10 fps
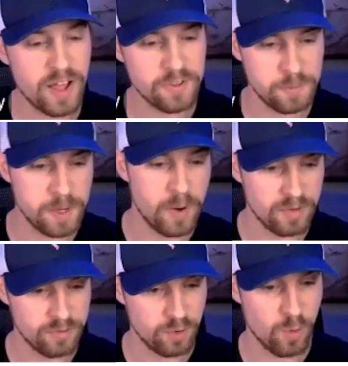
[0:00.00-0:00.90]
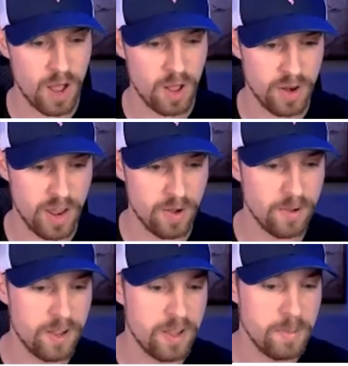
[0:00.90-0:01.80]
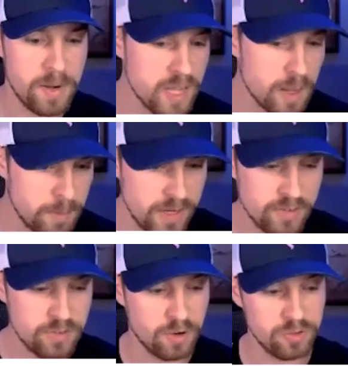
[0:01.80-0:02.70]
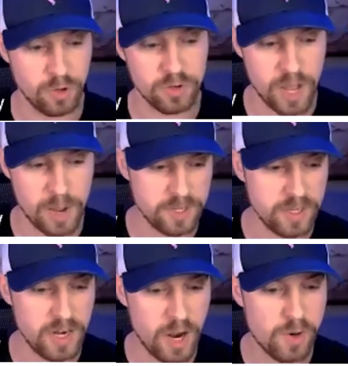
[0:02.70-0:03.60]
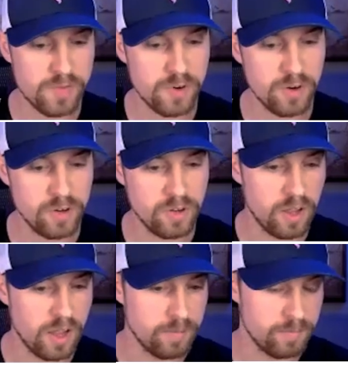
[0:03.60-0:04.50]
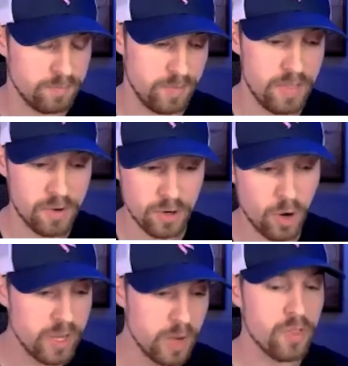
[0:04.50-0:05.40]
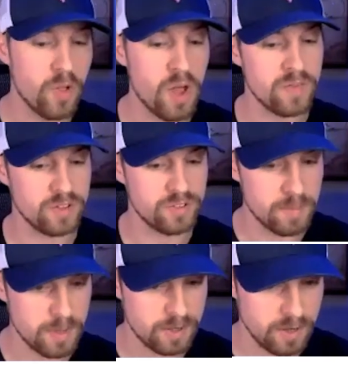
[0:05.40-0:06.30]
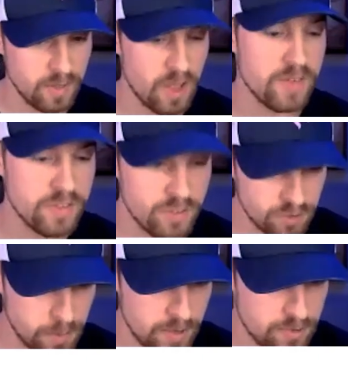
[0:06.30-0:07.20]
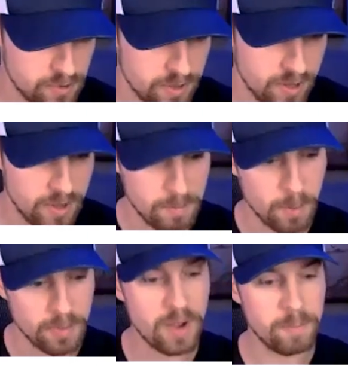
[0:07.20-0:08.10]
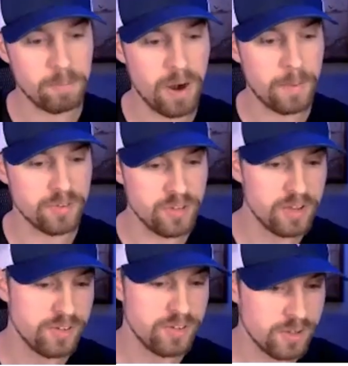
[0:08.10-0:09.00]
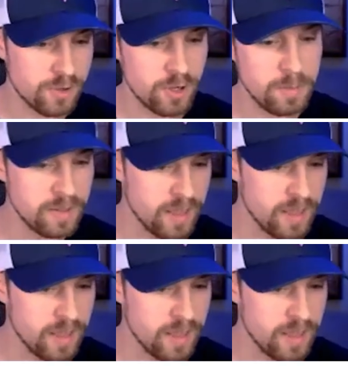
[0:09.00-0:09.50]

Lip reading: Cloud's been around for a while now. Many companies are still adopting it, however, and they're going in with a lot of excitement and a lot of anticipation. But without proper testing, you could be